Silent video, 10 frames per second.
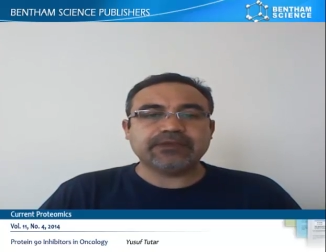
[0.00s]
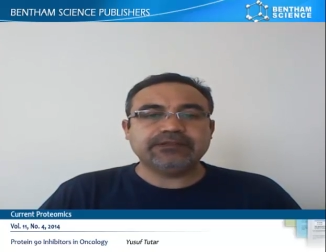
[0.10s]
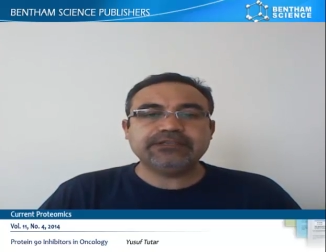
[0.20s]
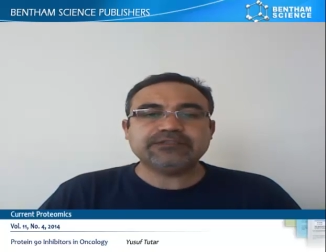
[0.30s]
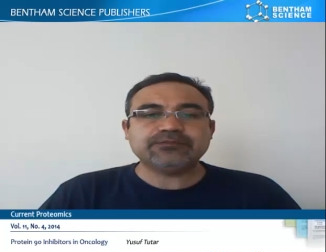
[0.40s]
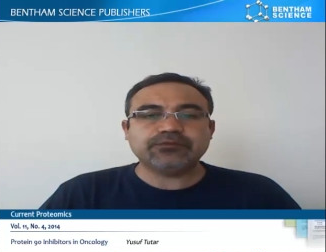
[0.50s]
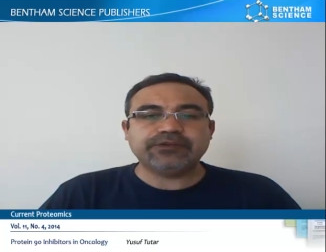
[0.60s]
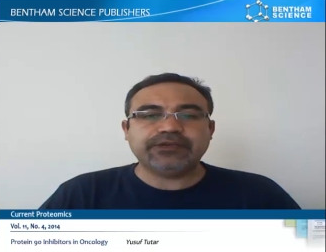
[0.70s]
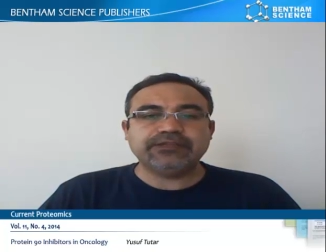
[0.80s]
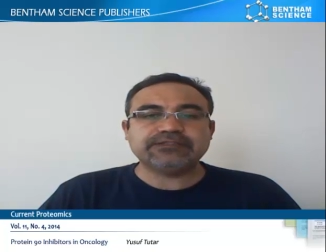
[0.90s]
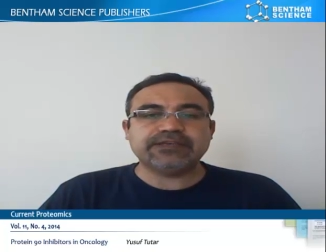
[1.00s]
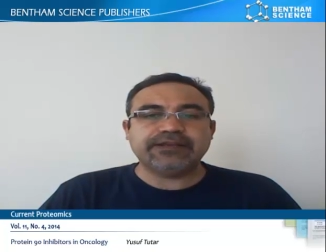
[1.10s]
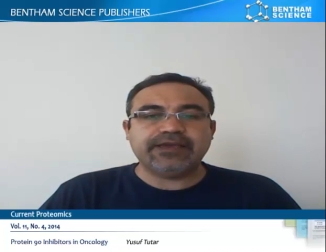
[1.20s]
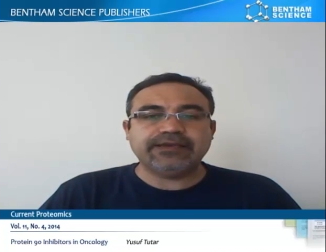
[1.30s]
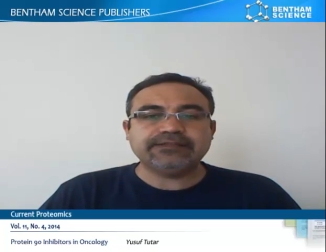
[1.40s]
These proteins
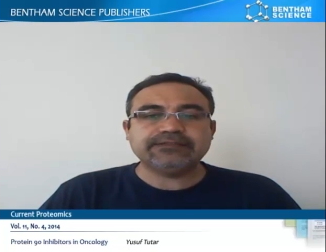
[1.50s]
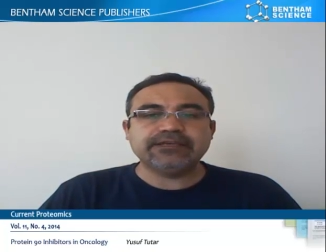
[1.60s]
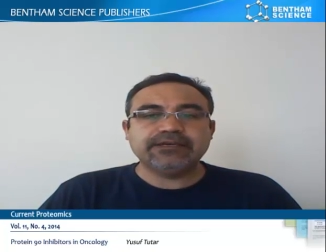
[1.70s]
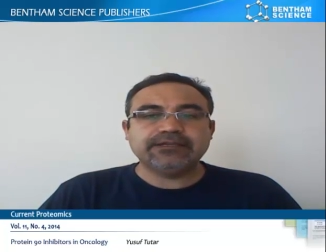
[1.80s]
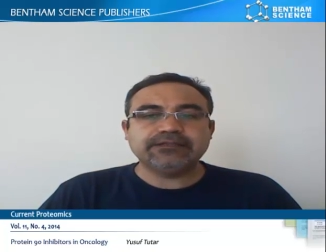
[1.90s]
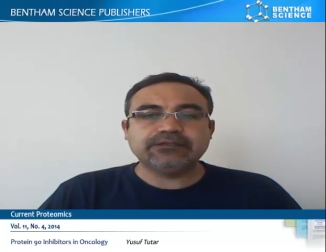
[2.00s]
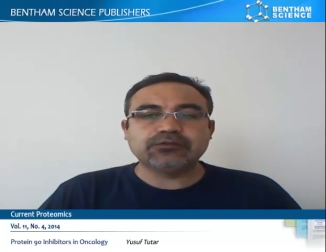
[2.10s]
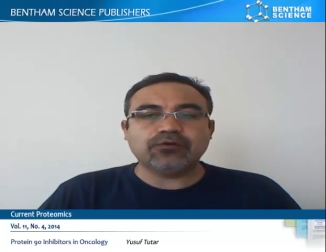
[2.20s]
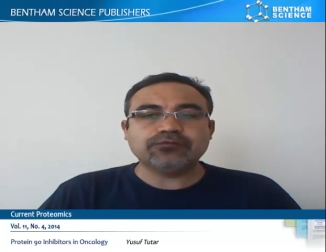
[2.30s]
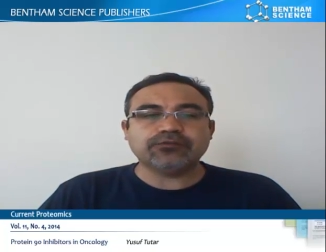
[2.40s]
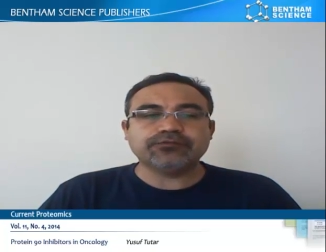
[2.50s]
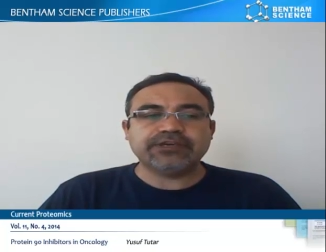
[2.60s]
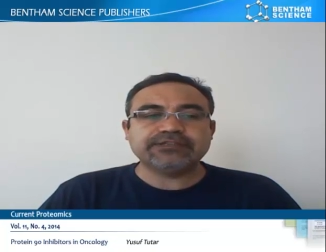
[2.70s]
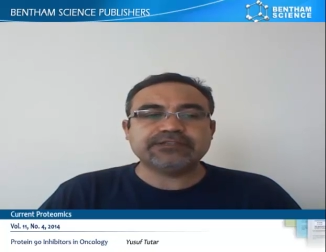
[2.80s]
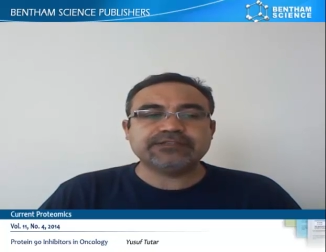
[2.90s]
enhance the growth of
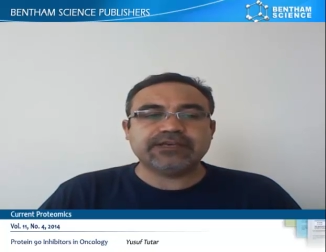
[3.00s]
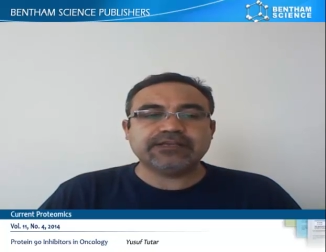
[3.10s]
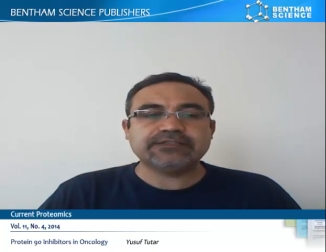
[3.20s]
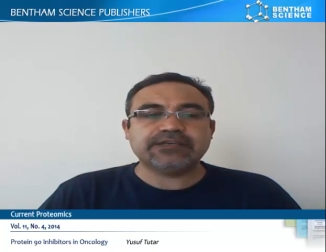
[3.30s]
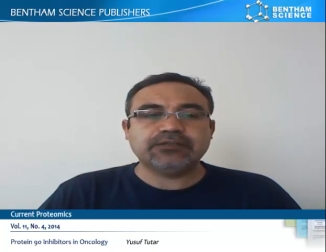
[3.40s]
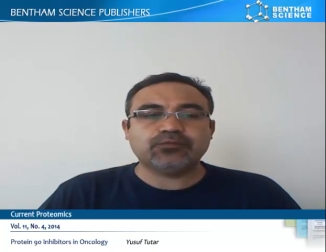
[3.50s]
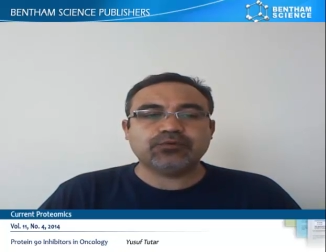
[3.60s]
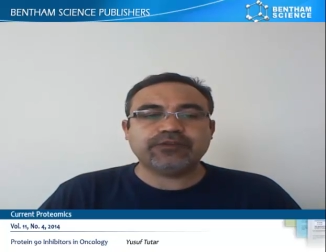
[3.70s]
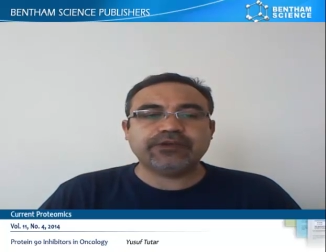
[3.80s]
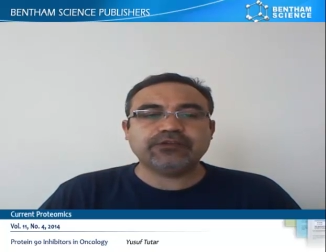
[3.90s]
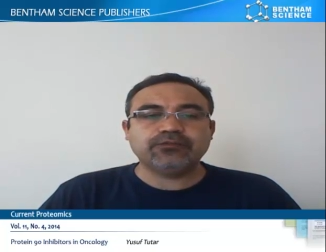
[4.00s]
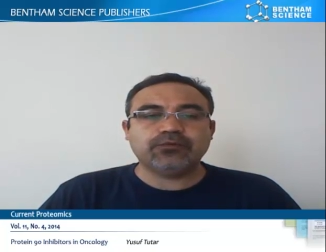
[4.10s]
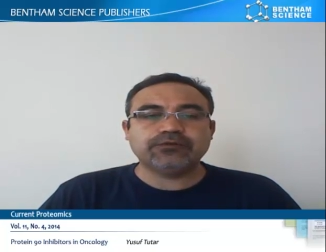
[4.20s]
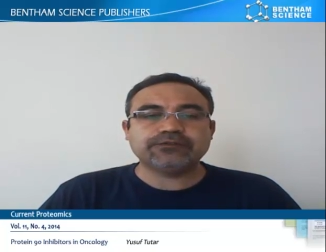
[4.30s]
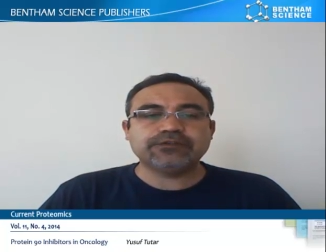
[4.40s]
cancer cells and protect
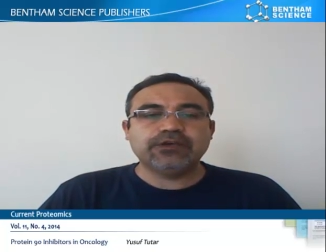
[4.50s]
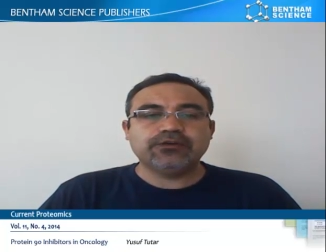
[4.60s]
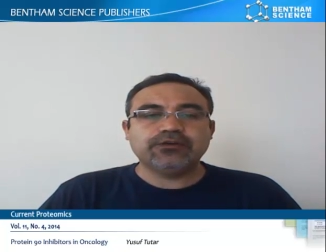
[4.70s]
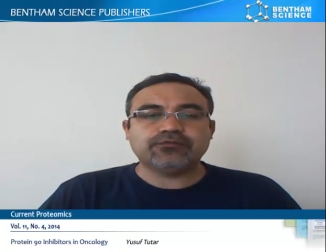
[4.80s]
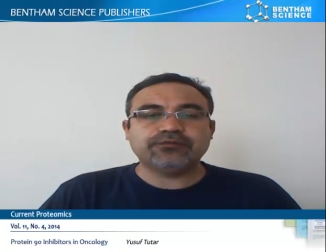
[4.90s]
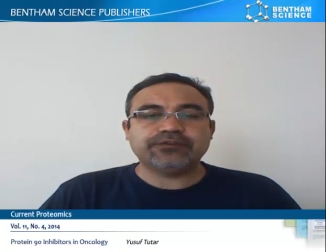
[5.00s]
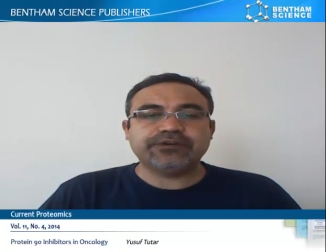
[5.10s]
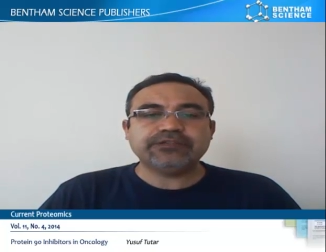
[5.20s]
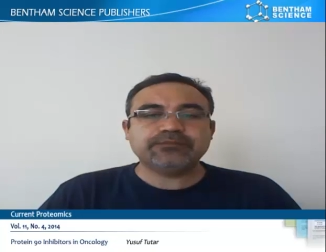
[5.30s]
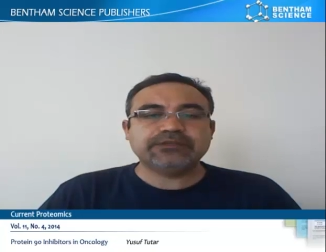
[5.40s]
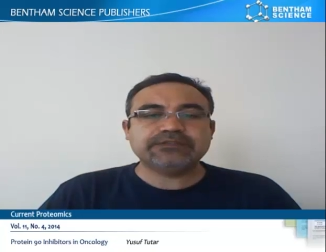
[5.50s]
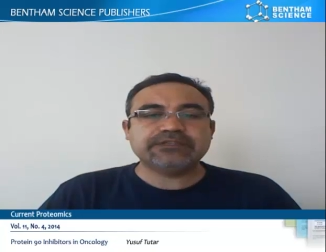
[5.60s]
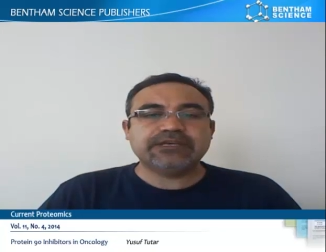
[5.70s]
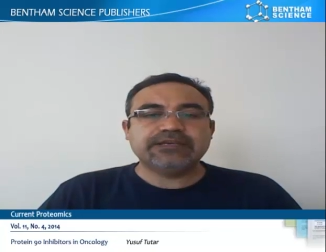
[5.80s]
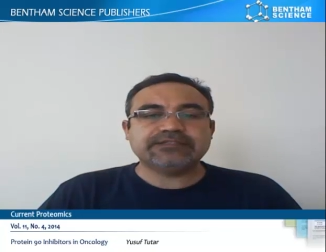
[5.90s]
tumors from
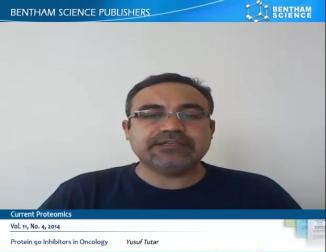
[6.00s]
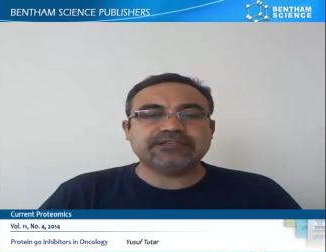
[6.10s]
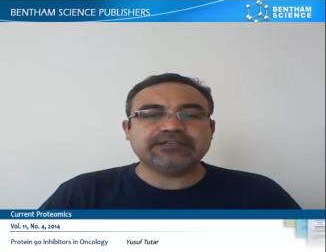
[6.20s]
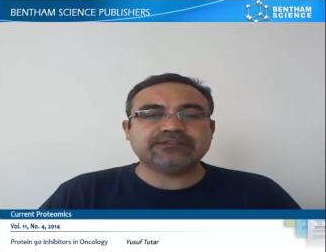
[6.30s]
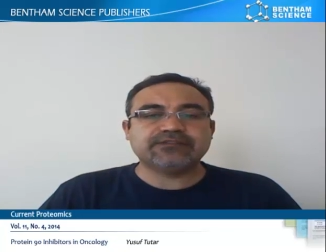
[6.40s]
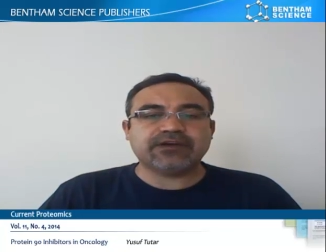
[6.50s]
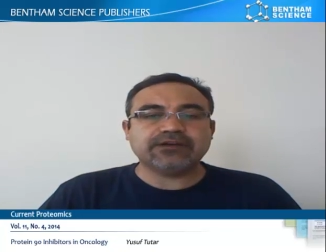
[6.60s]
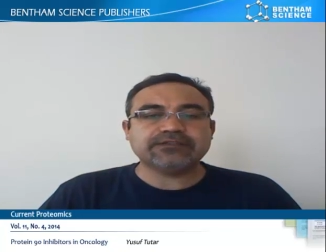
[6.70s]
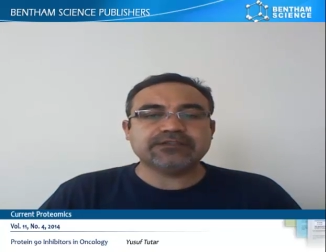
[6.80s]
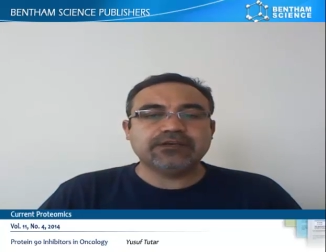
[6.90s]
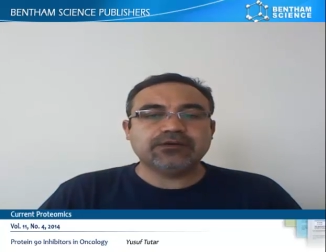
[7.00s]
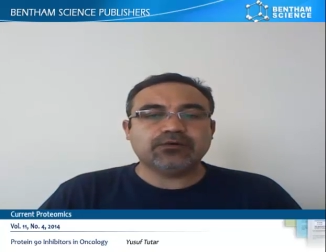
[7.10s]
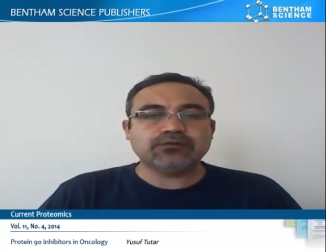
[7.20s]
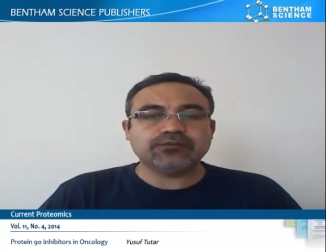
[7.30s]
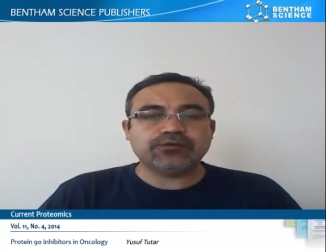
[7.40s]
treatments such as drugs
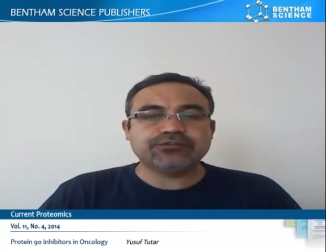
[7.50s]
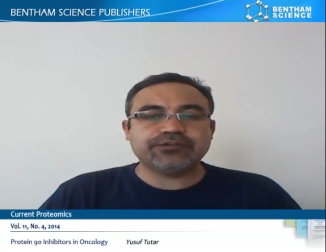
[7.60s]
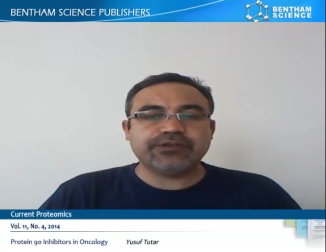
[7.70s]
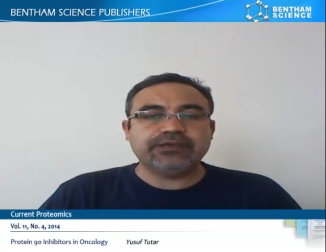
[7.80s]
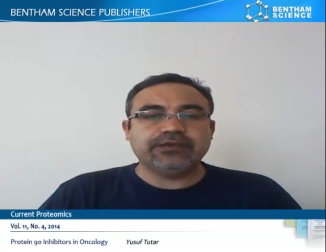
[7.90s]
or surgery.